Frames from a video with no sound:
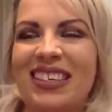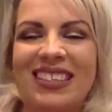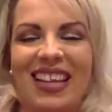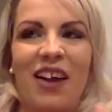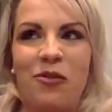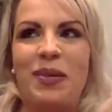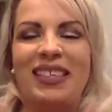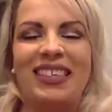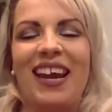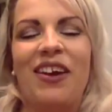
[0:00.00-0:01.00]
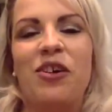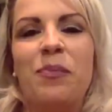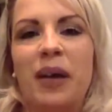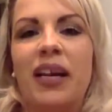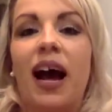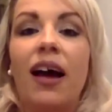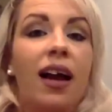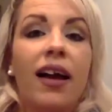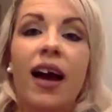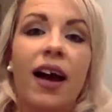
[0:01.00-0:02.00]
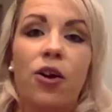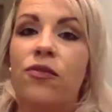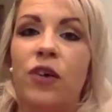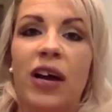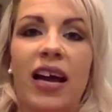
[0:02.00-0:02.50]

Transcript: I would be scared, but I got over it.